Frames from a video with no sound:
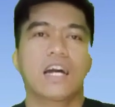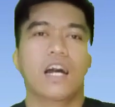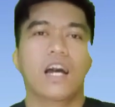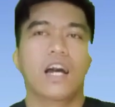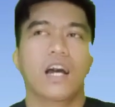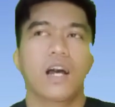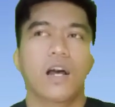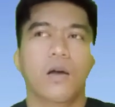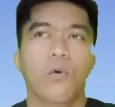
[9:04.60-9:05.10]

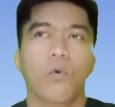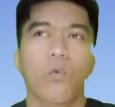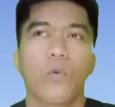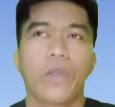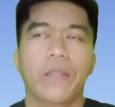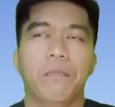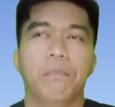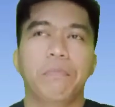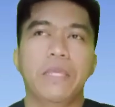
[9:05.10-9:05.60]

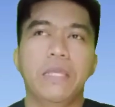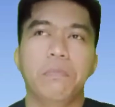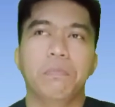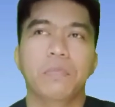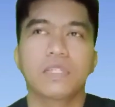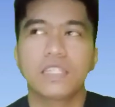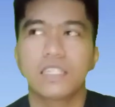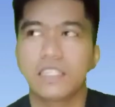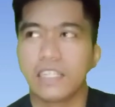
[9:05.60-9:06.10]
When
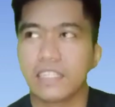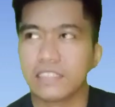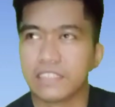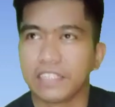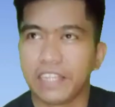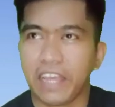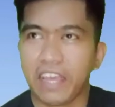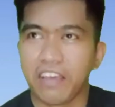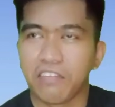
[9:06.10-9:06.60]
people
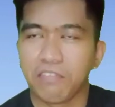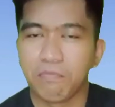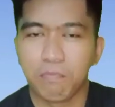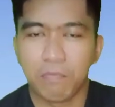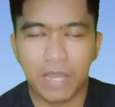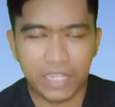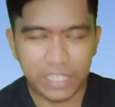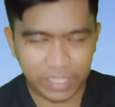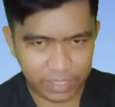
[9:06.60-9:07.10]
doesn't have
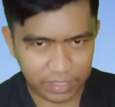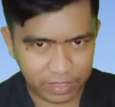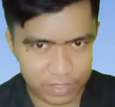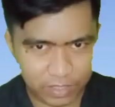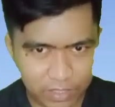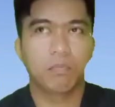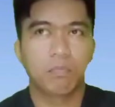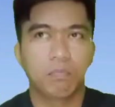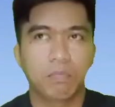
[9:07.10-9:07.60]
money,
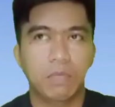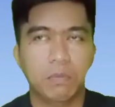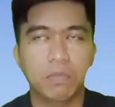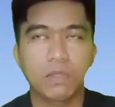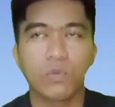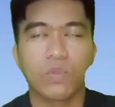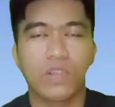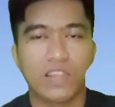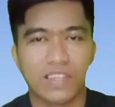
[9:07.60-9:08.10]

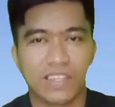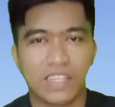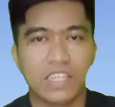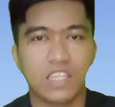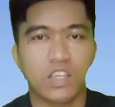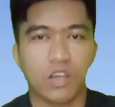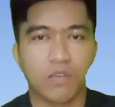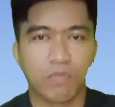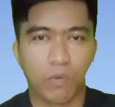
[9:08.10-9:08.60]
people will think
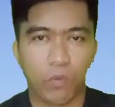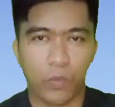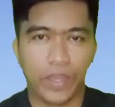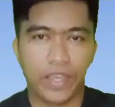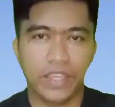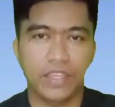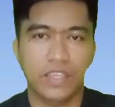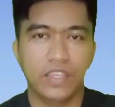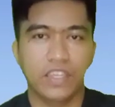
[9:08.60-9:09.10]
of a
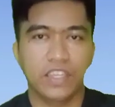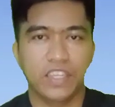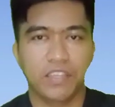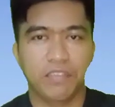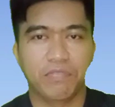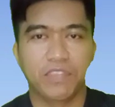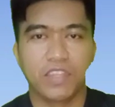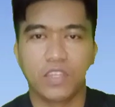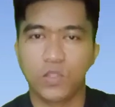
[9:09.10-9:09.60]
way
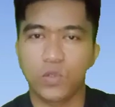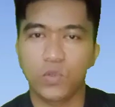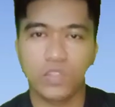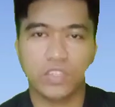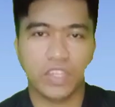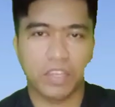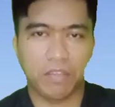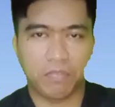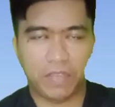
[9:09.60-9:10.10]
if they
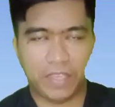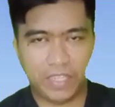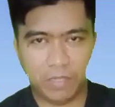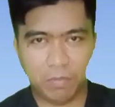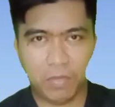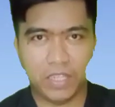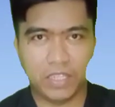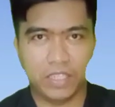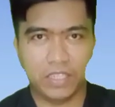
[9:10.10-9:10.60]
don't have any
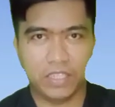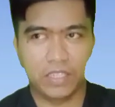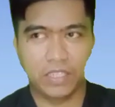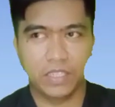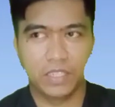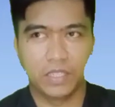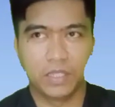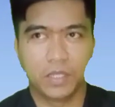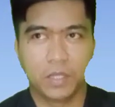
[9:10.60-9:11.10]
money.
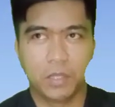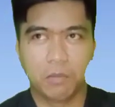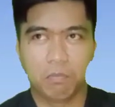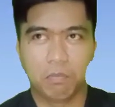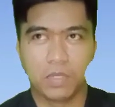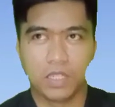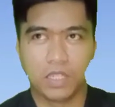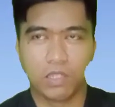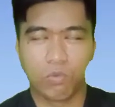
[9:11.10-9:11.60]

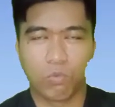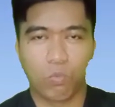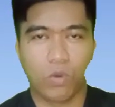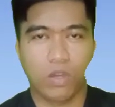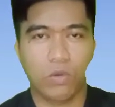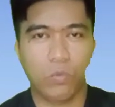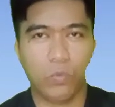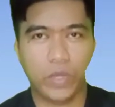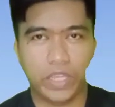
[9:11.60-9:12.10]
But
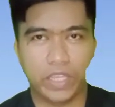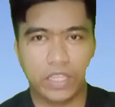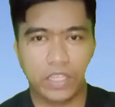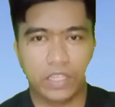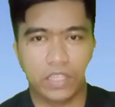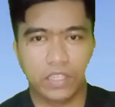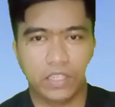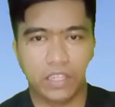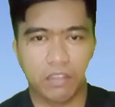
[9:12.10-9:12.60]
what
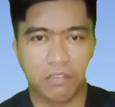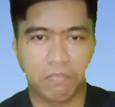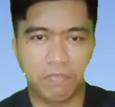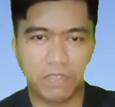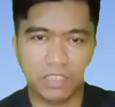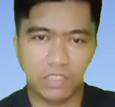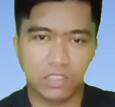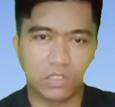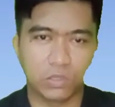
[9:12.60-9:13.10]
way that
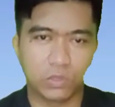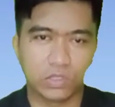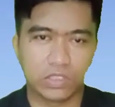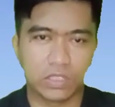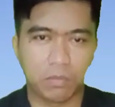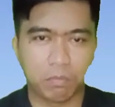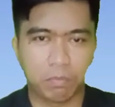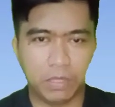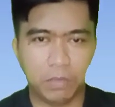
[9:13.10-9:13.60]
fit to
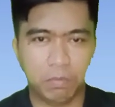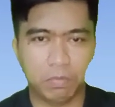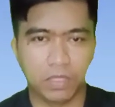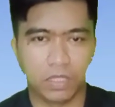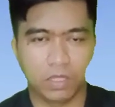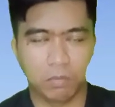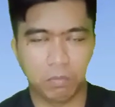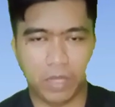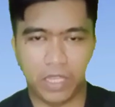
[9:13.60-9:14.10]
some
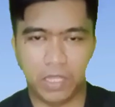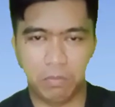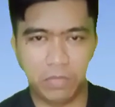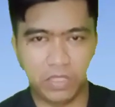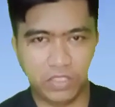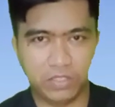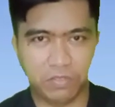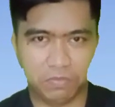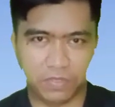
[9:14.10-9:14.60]
people might
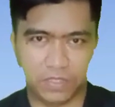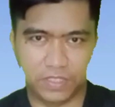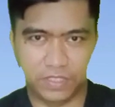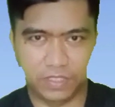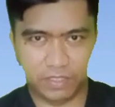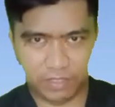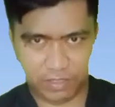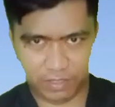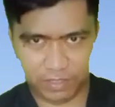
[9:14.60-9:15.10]
be
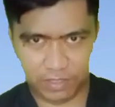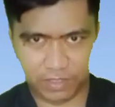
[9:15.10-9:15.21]
different.